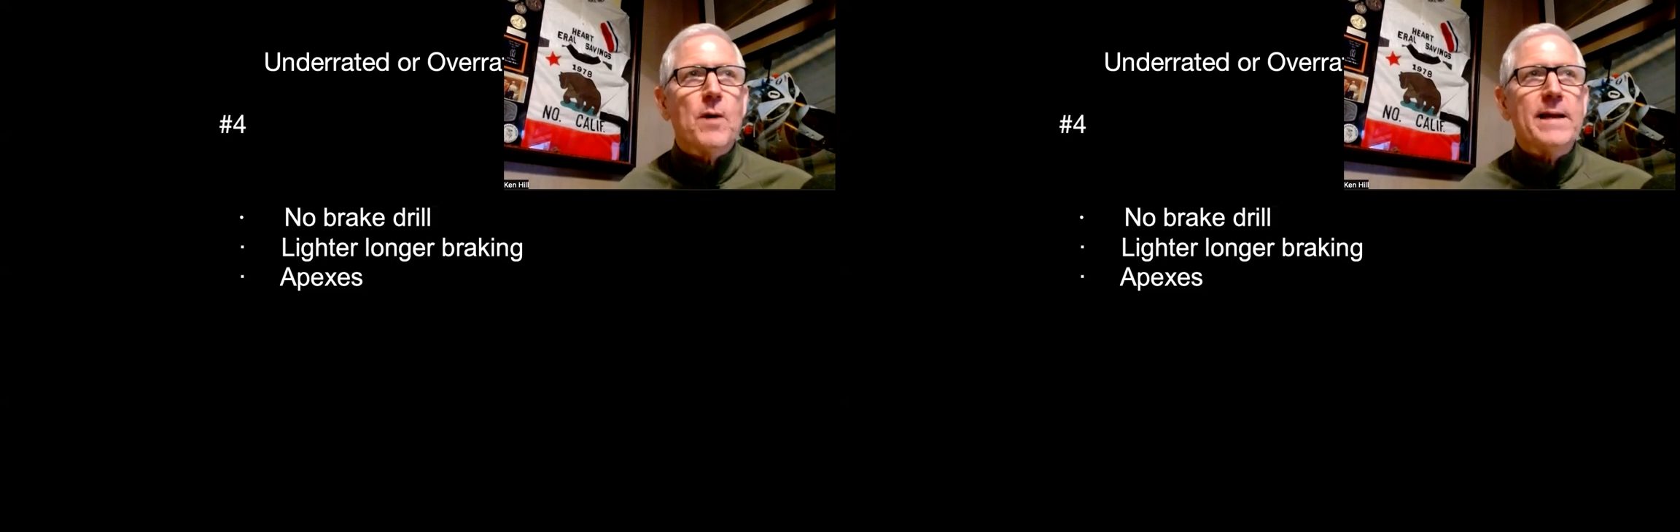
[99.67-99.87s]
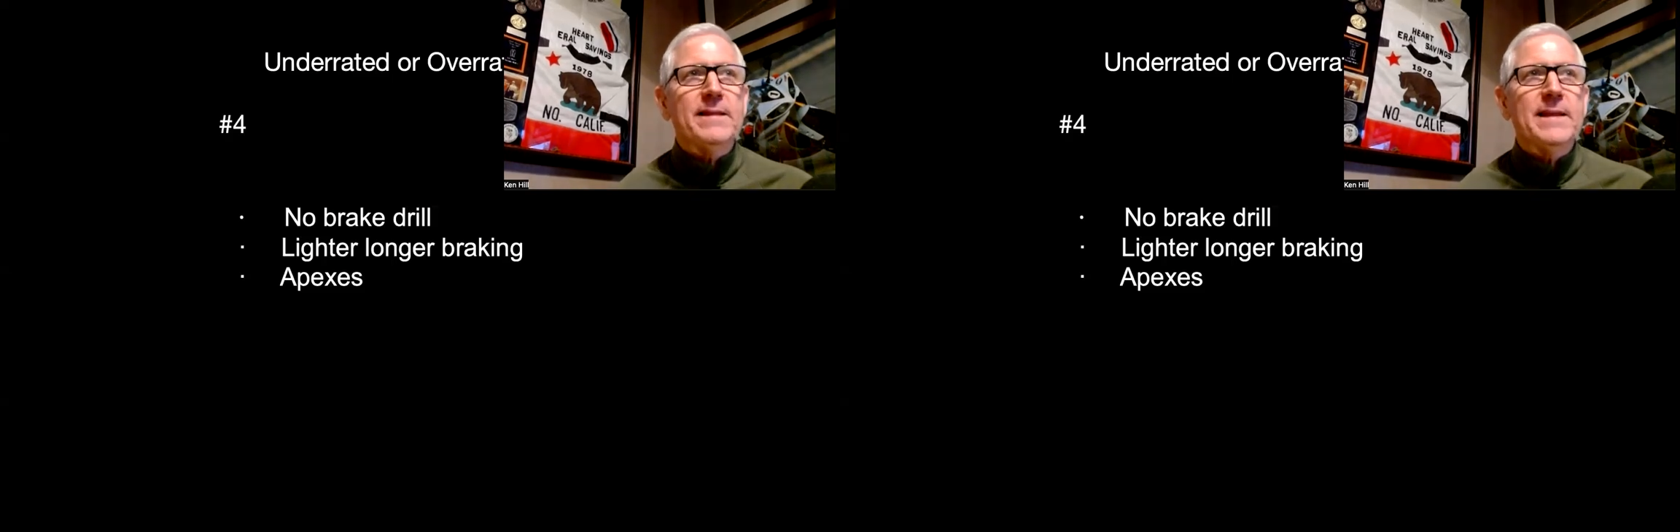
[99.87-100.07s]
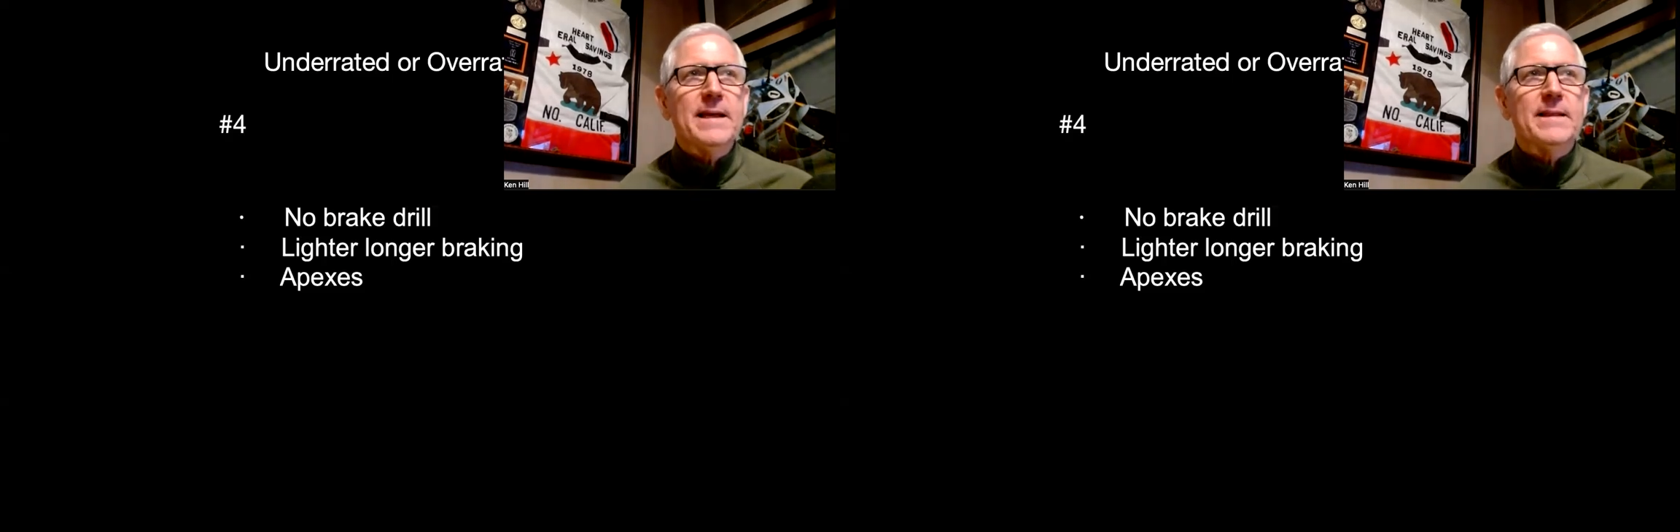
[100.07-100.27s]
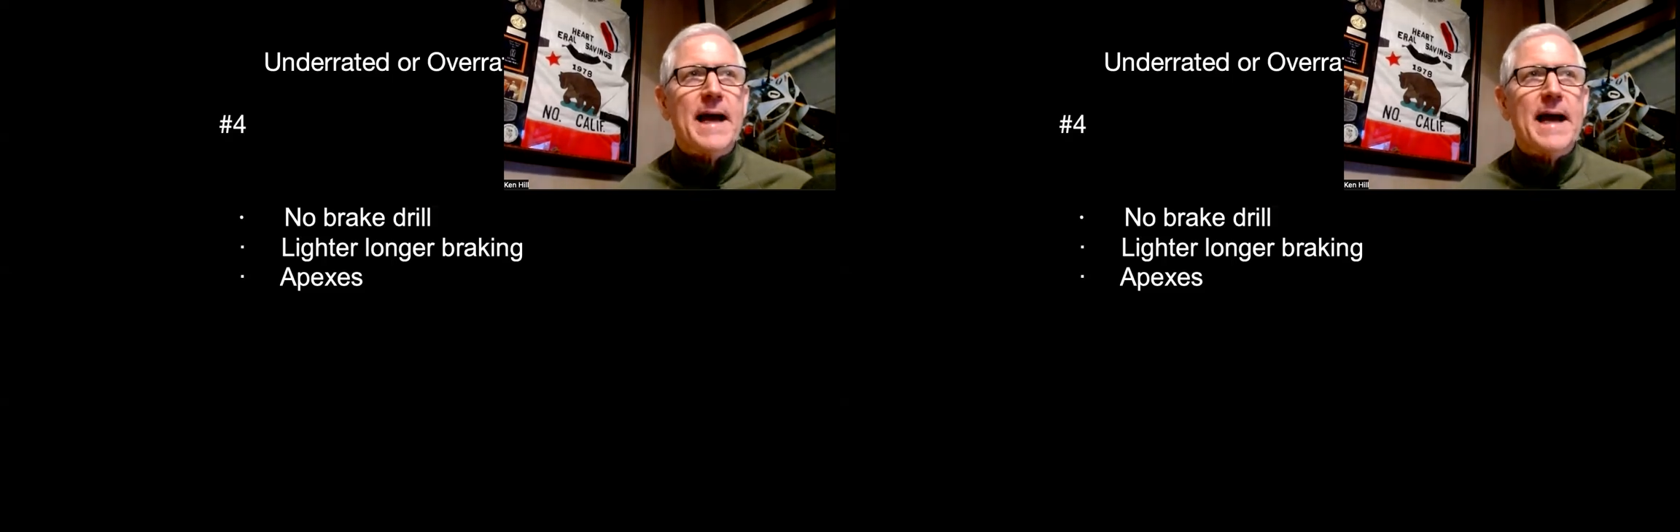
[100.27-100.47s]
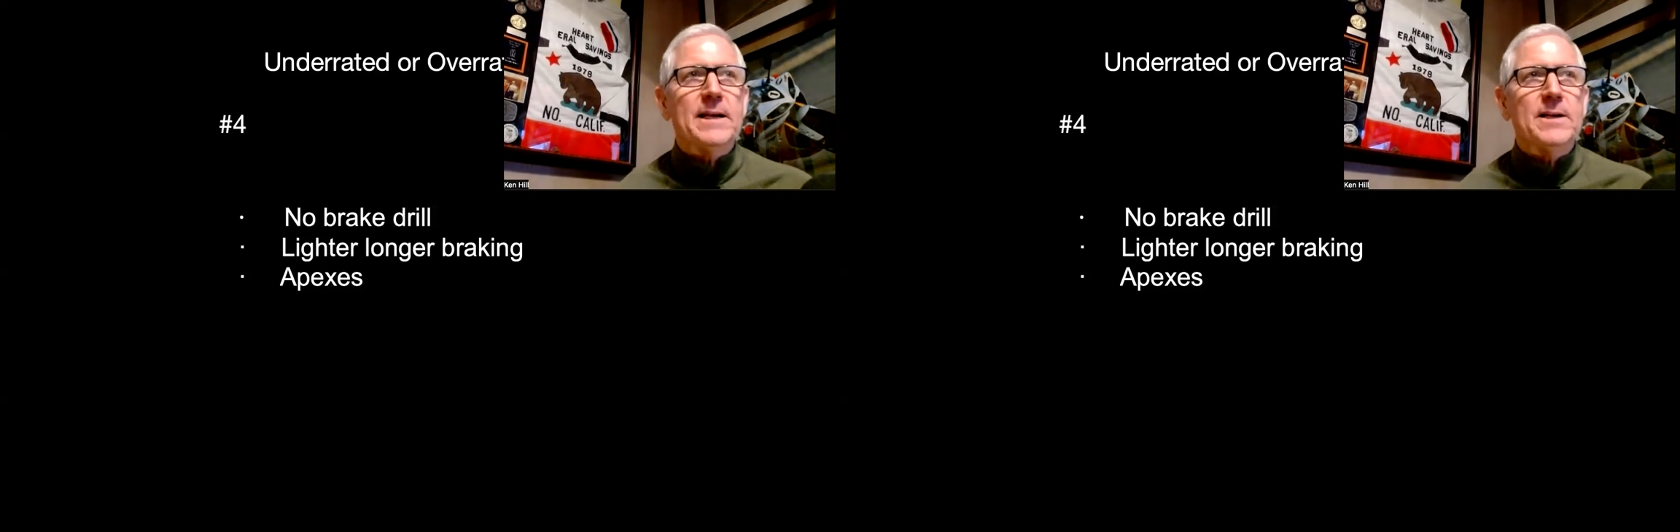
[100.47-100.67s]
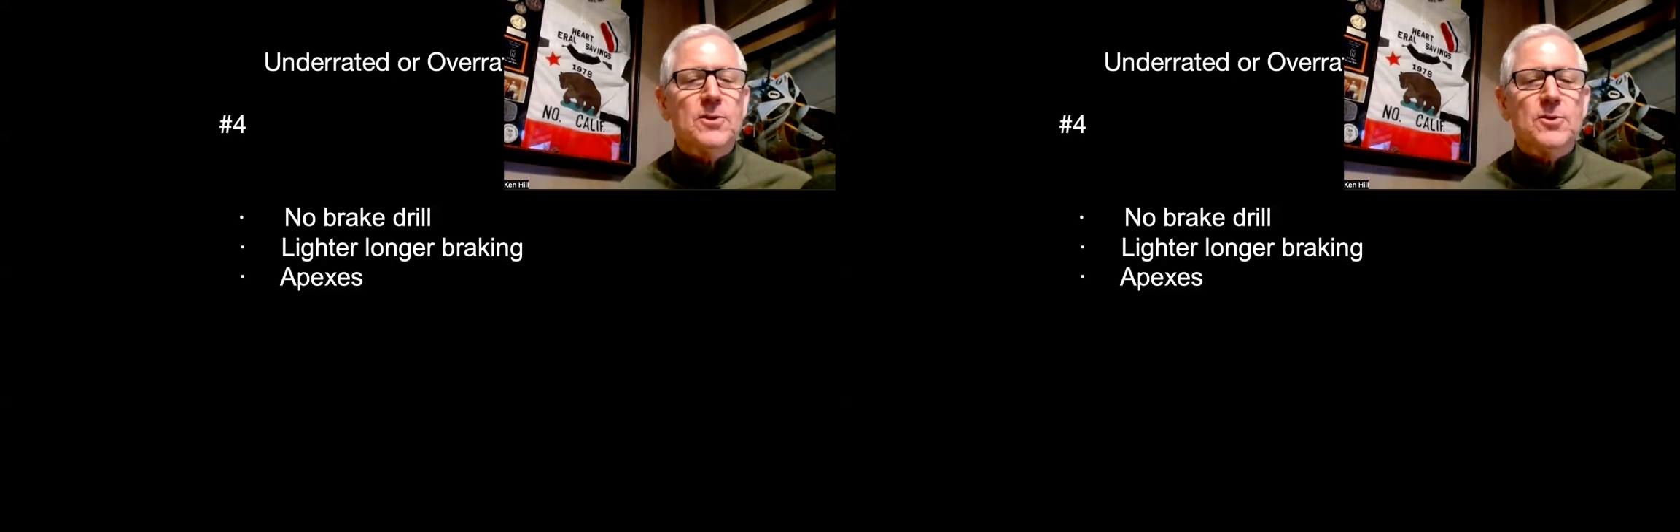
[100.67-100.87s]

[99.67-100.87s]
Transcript: I think that